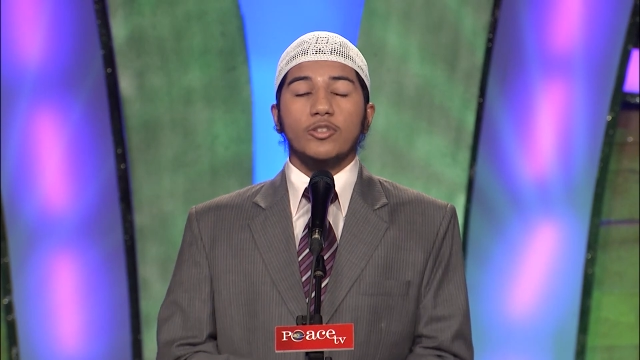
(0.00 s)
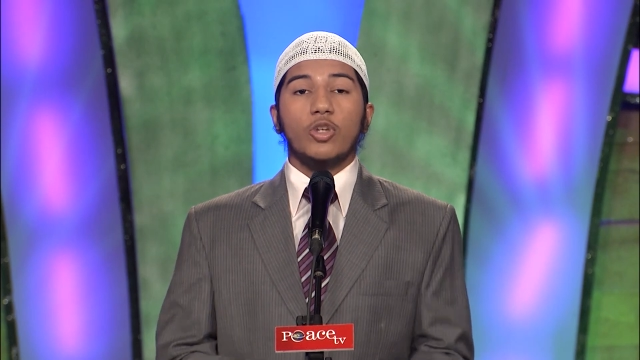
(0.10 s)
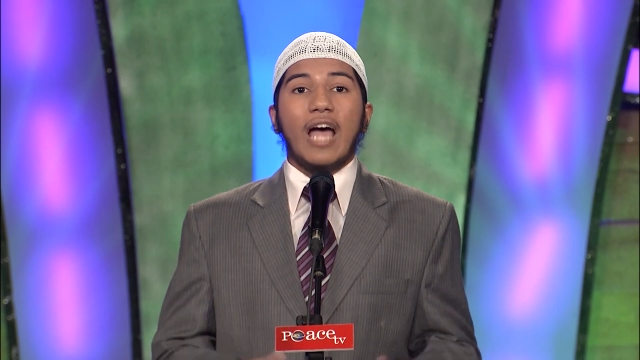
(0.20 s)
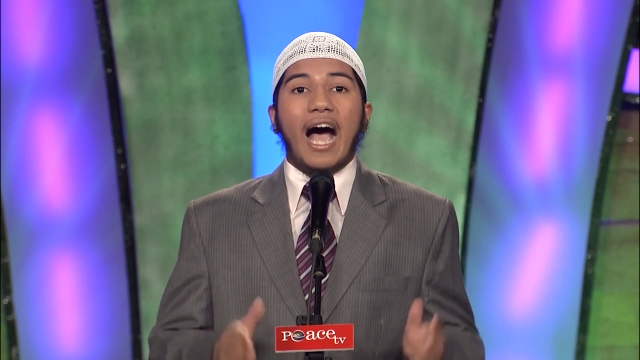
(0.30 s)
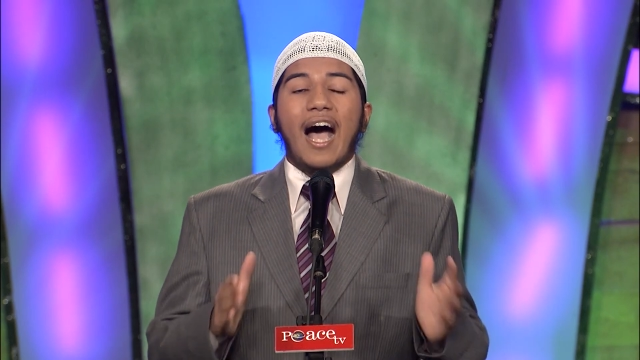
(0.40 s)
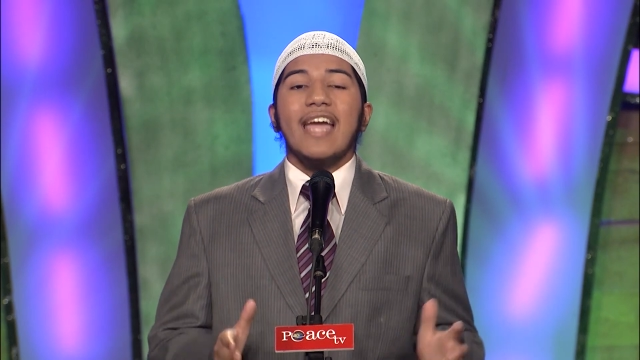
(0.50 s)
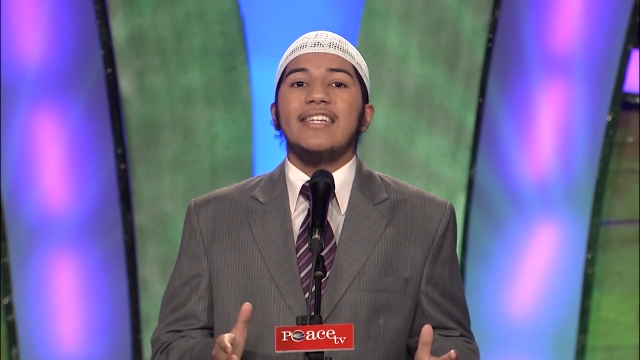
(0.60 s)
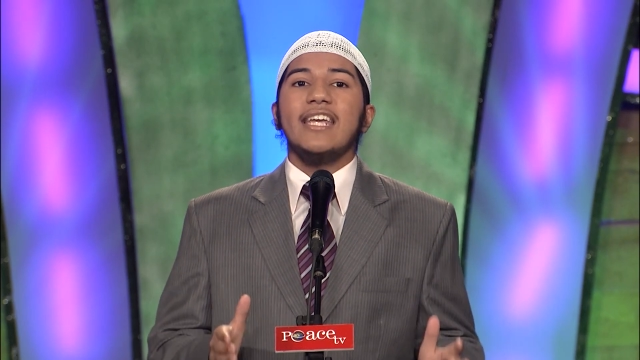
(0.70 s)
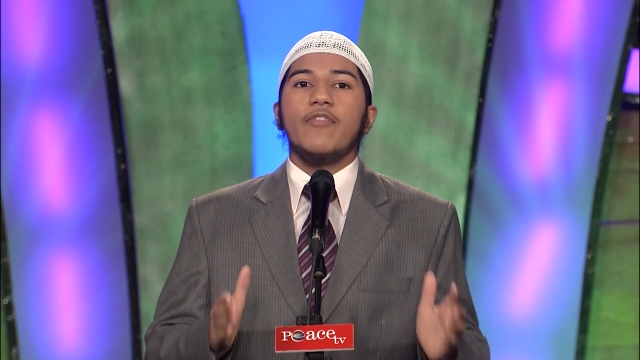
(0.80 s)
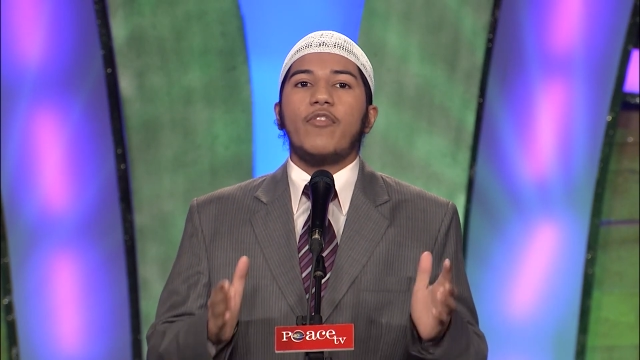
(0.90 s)
So the
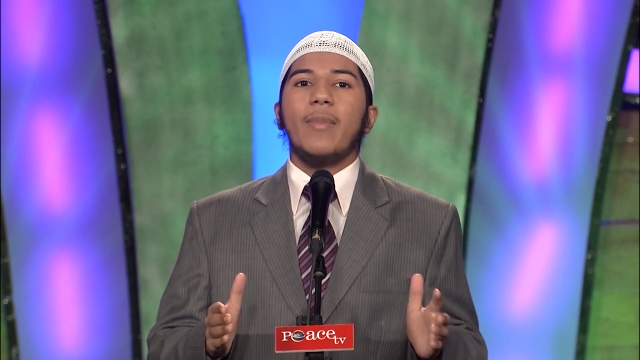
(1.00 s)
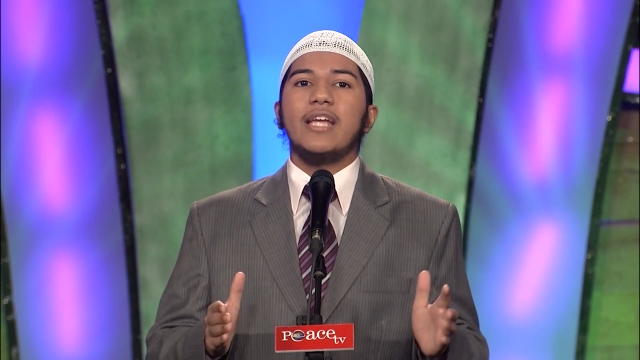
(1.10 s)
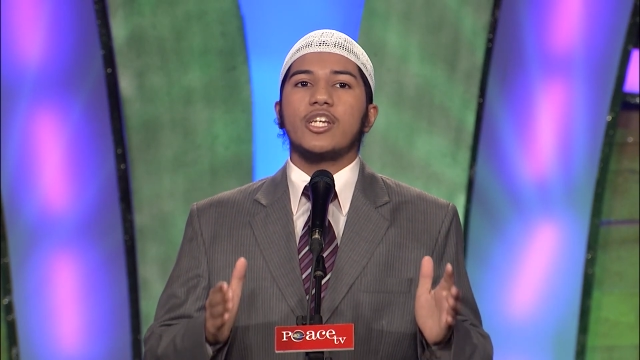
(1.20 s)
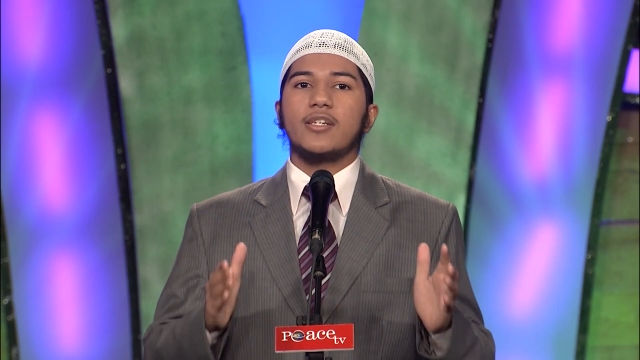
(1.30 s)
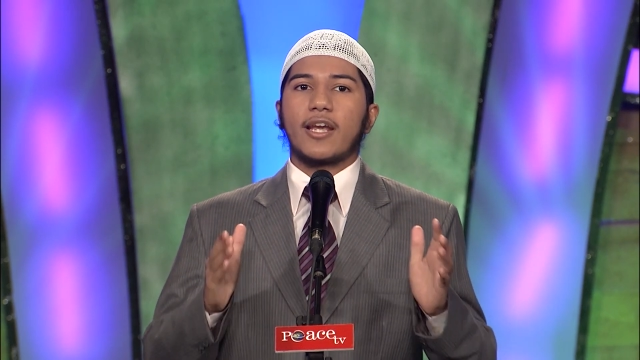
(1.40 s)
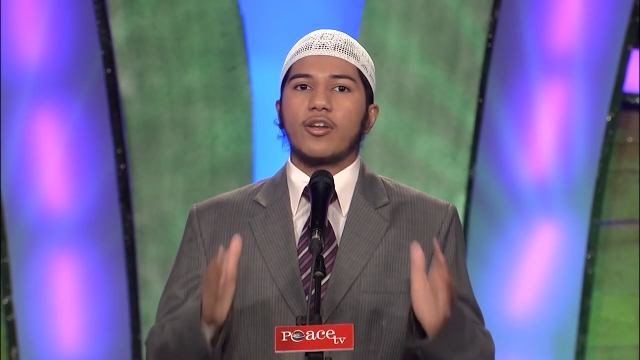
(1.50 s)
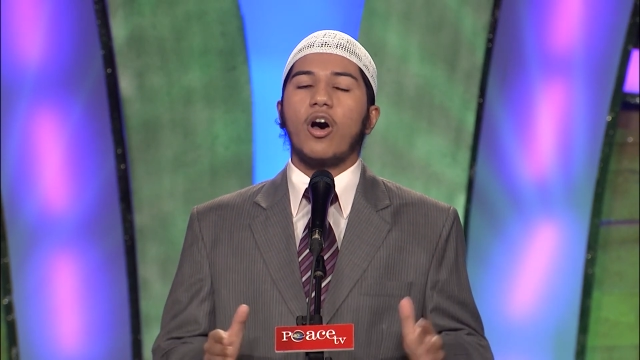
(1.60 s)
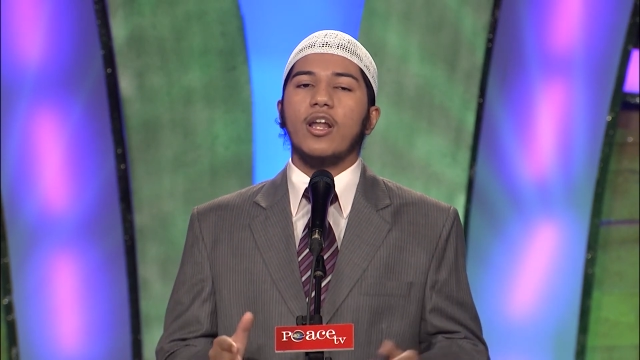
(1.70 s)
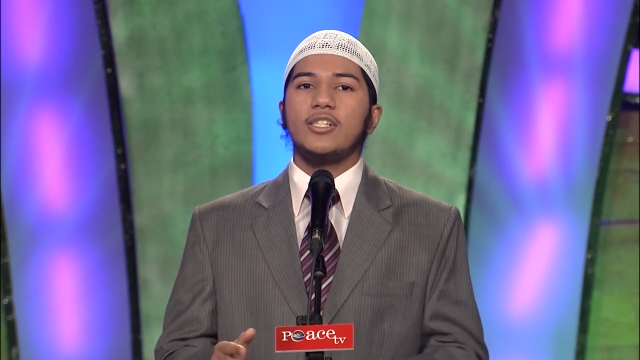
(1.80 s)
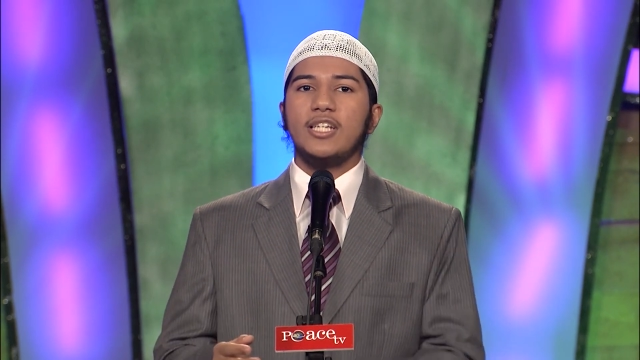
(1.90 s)
IT information
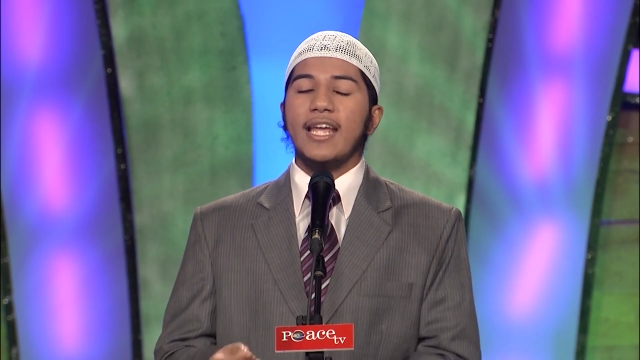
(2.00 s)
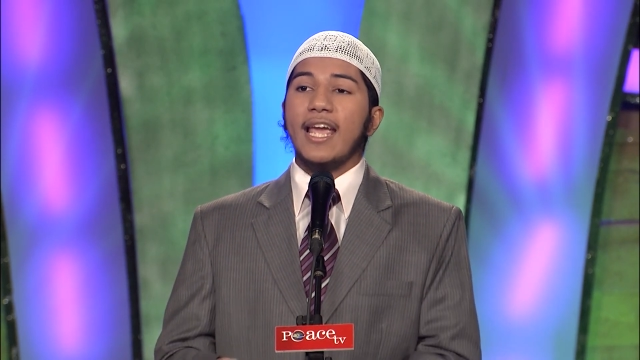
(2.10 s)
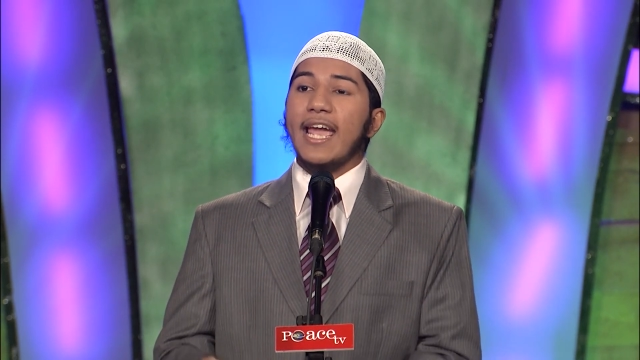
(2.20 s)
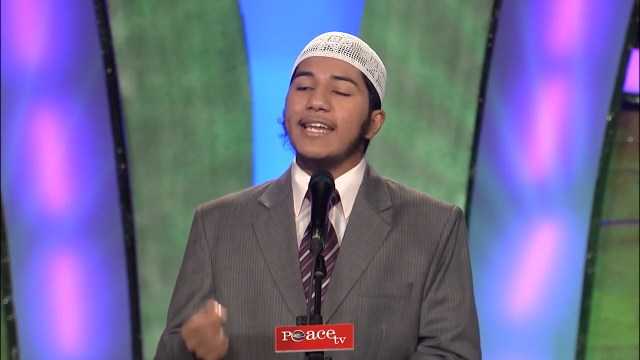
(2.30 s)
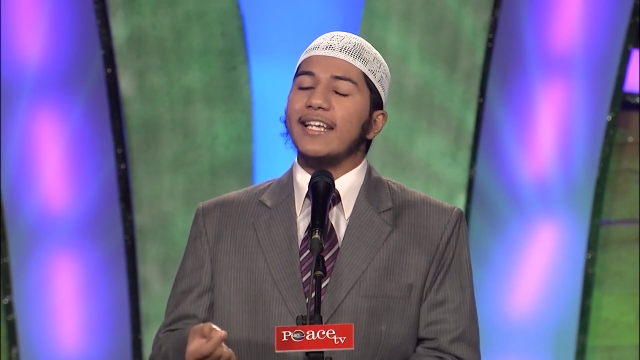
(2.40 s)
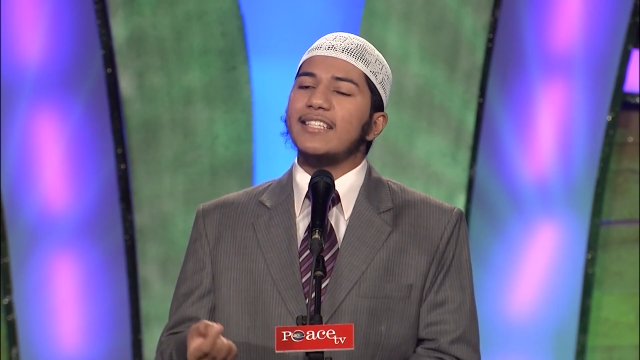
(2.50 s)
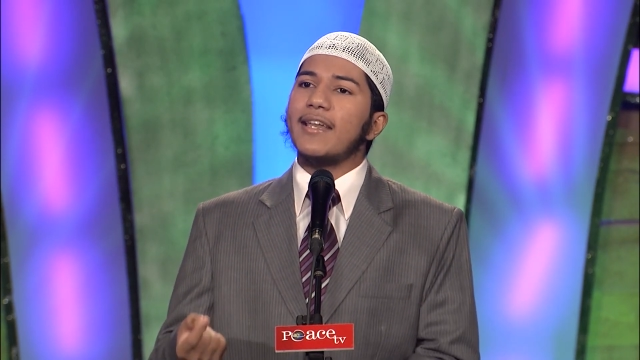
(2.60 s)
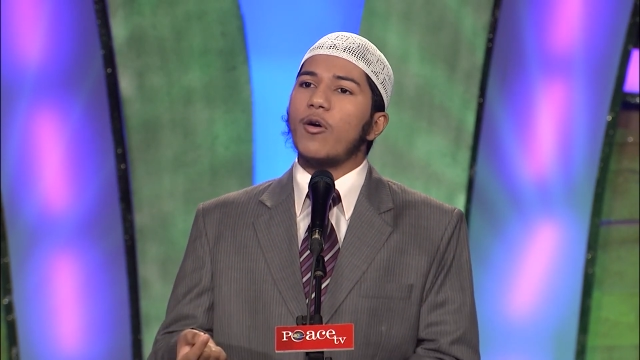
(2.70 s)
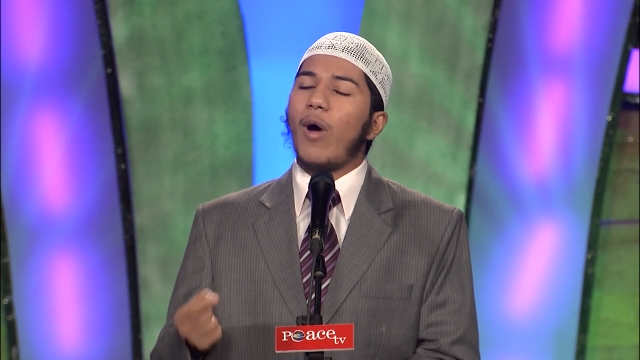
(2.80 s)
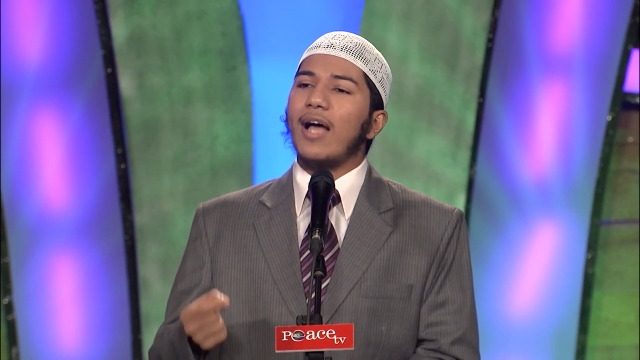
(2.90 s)
technology, it is
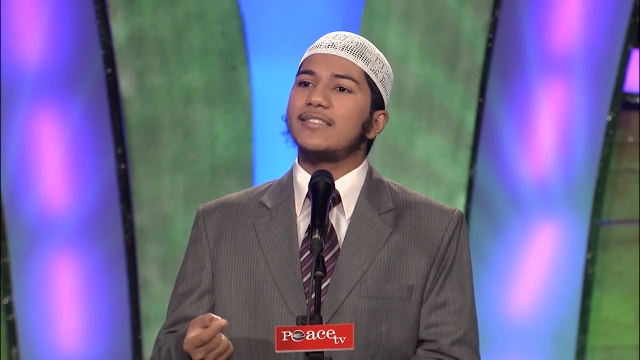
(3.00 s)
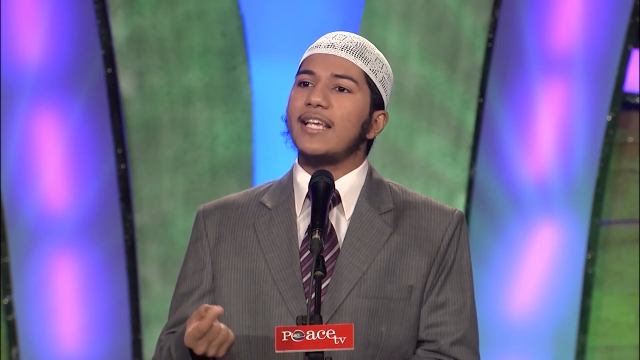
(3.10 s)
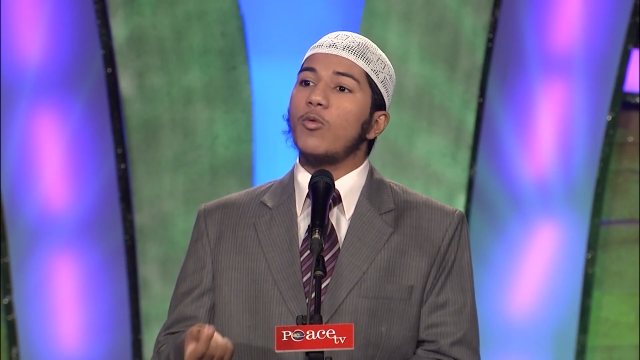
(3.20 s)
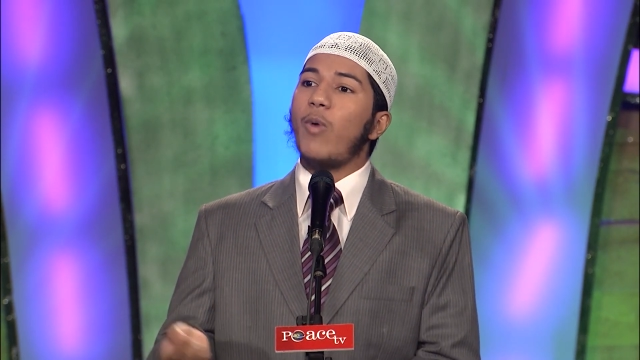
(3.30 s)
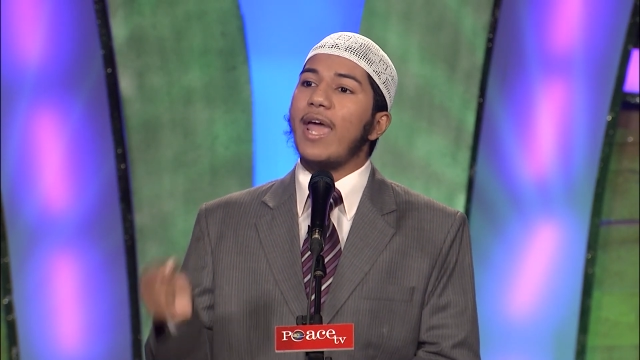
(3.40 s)
advancing